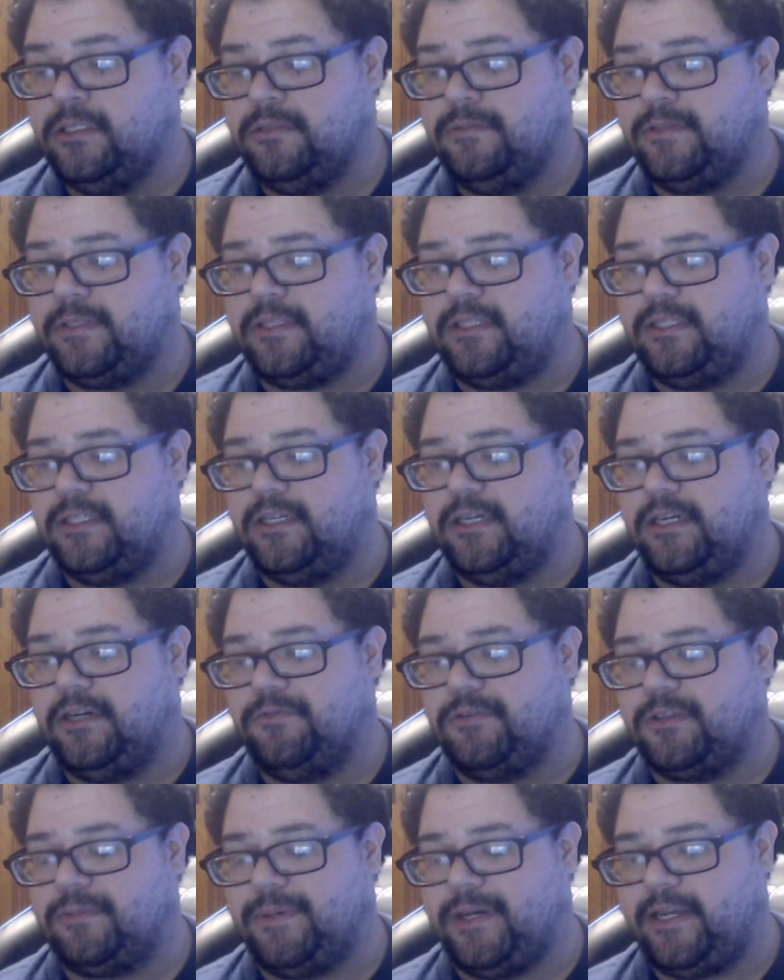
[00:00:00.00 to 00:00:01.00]

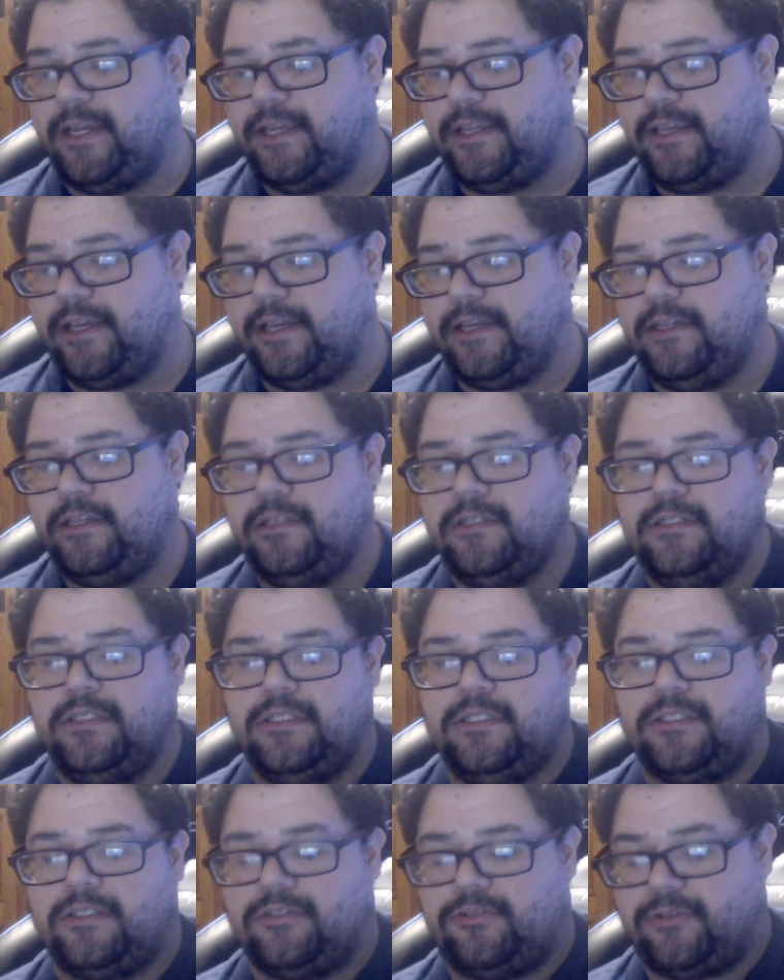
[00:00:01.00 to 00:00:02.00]
with my AK
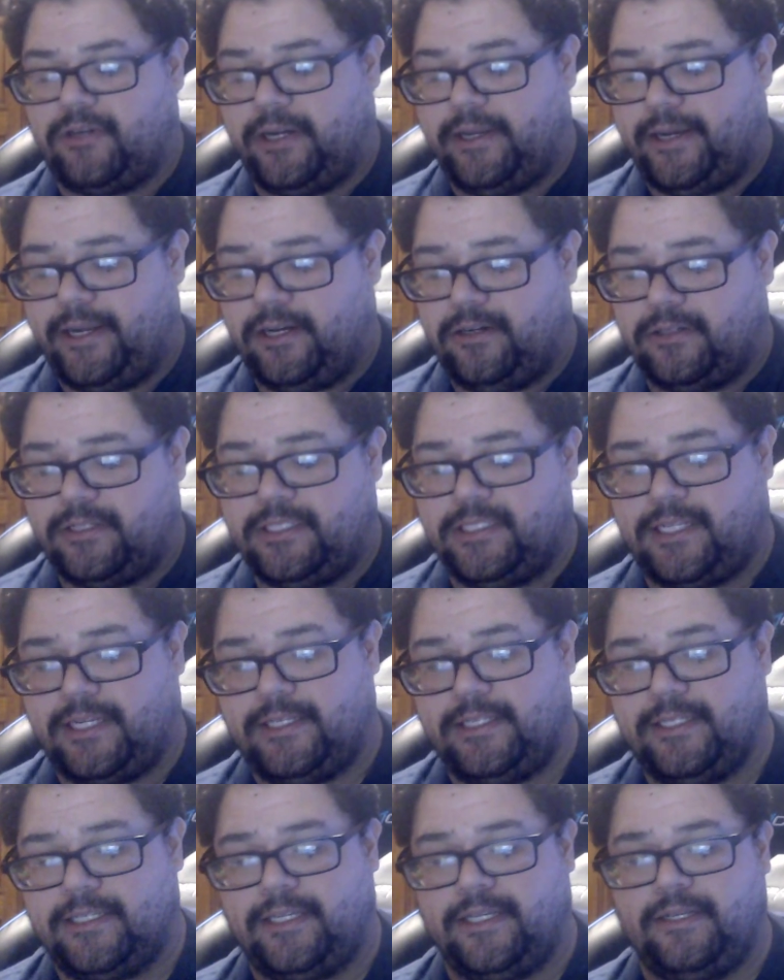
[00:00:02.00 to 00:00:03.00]
just to try it out because I
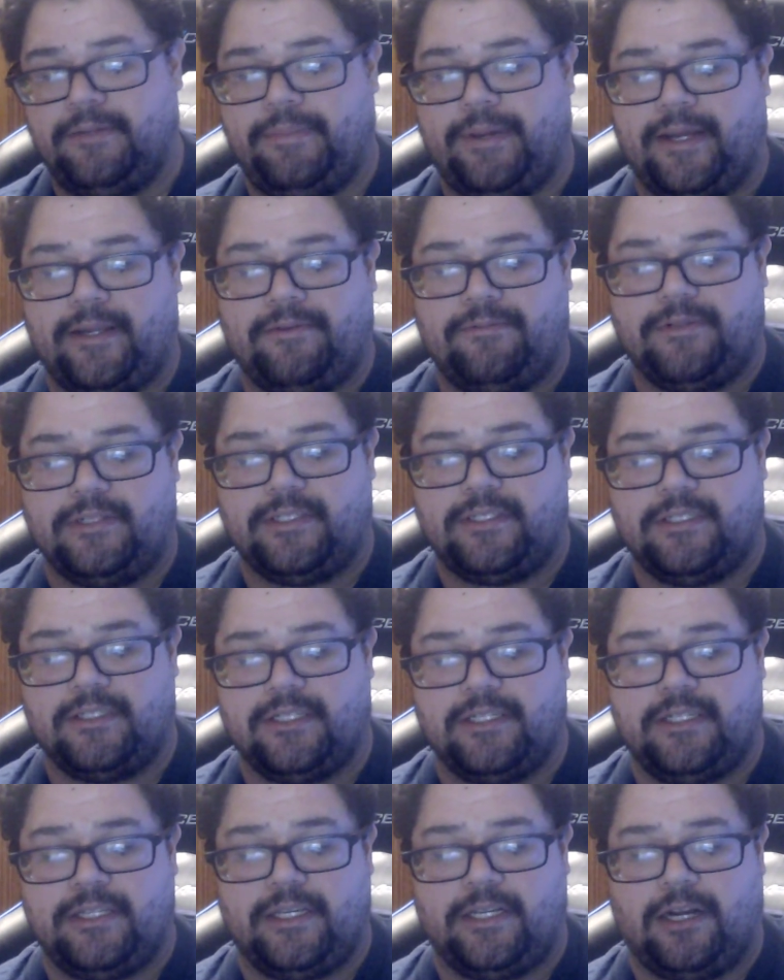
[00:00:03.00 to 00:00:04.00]
did get it back
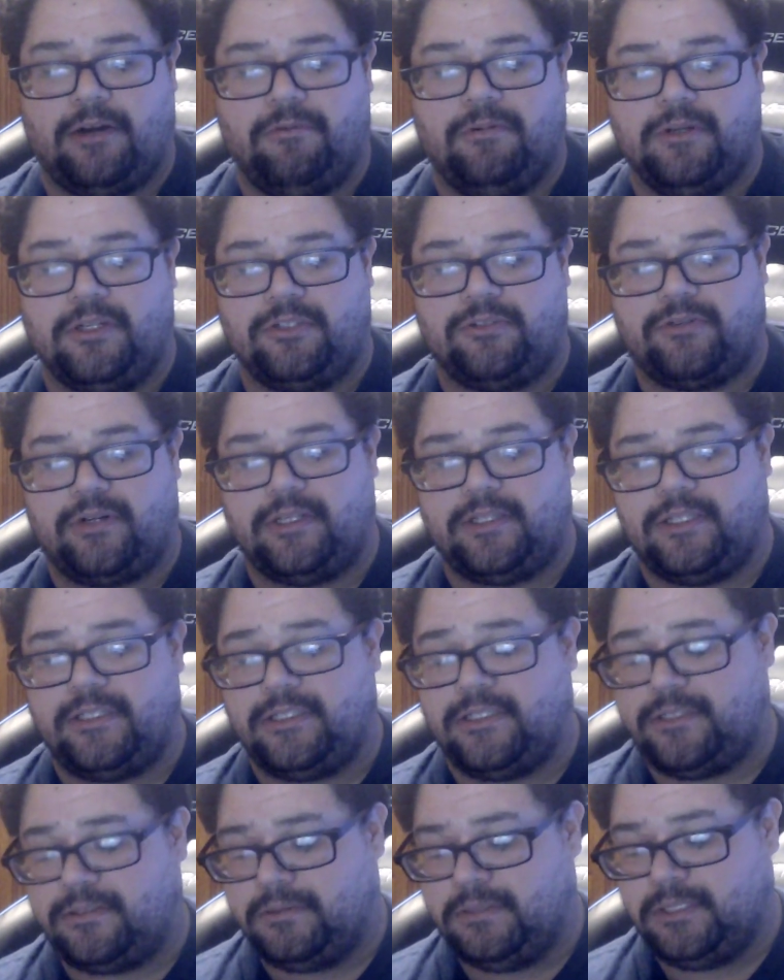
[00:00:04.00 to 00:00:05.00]
recently and I want to try
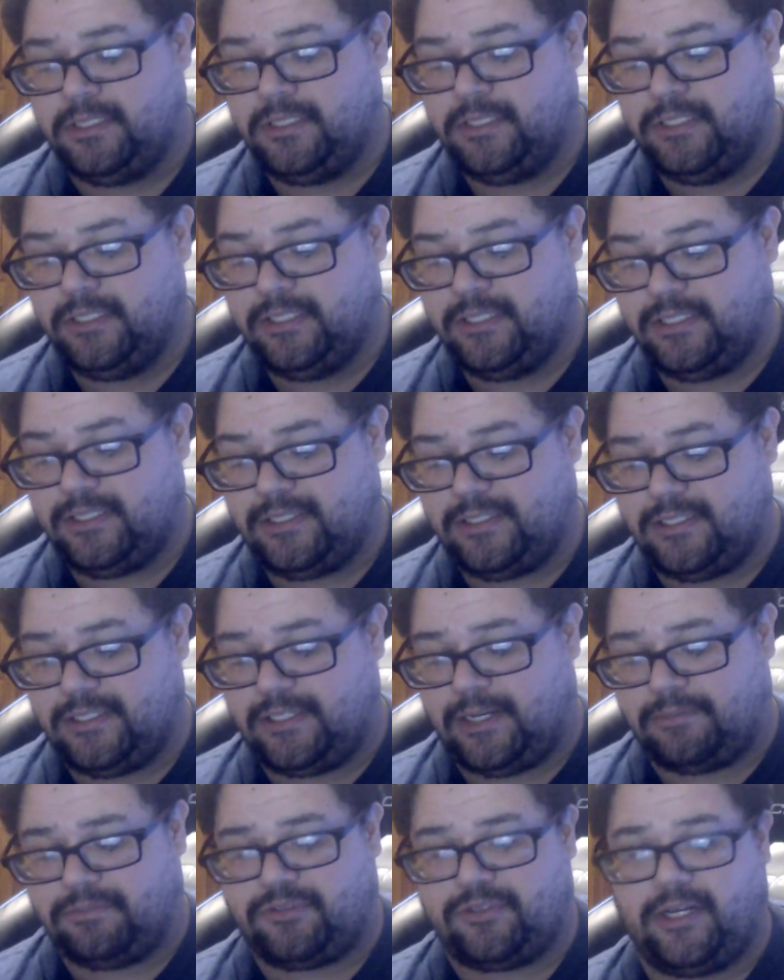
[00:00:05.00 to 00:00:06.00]

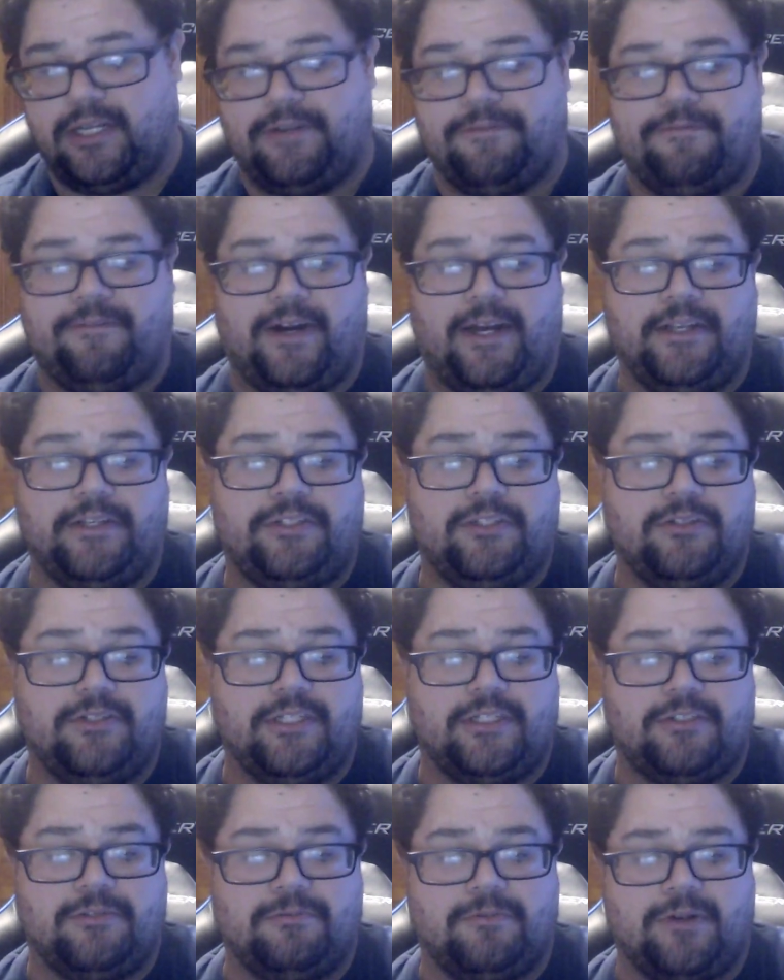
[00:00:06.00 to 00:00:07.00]
and I'm trying to fine tune
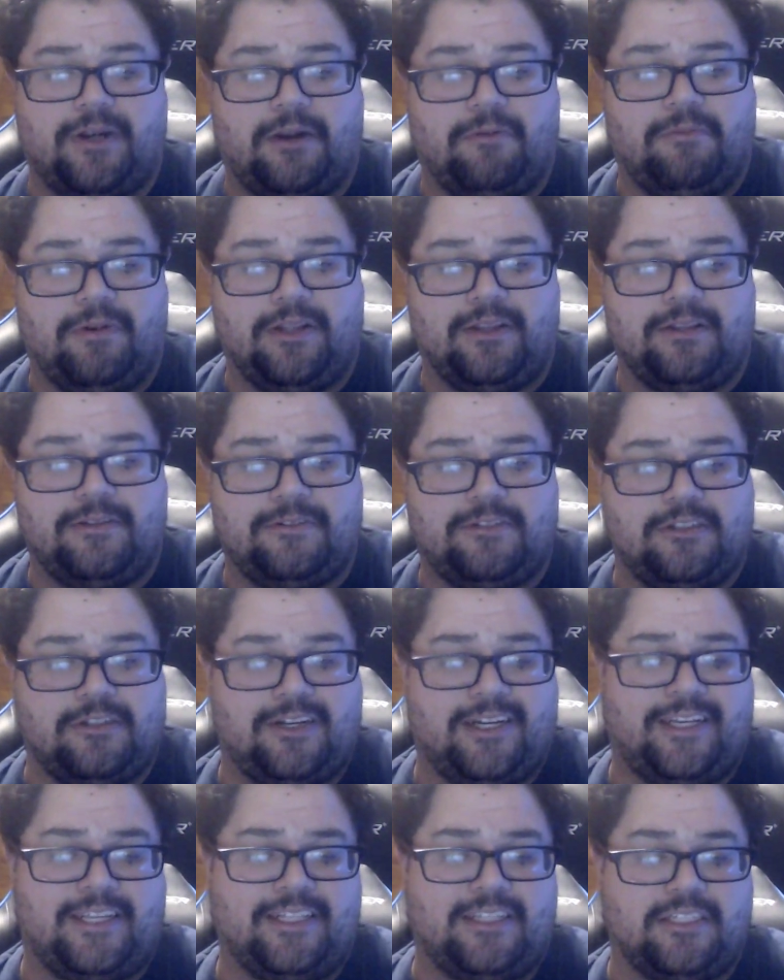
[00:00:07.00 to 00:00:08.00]
it to where I want to
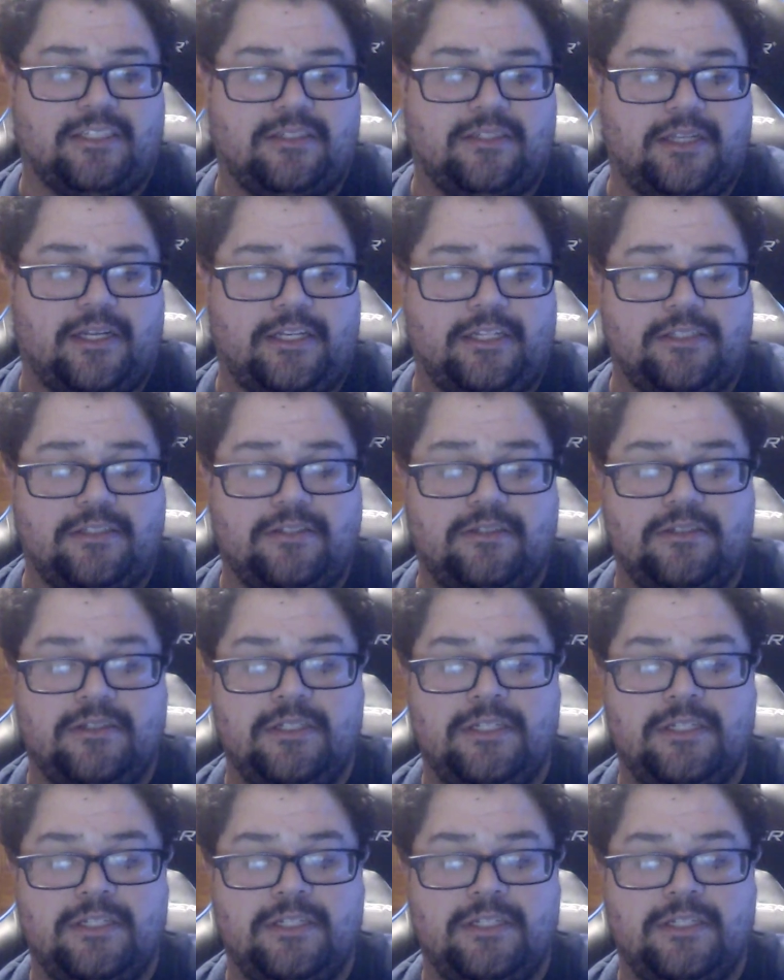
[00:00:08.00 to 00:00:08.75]
get the settings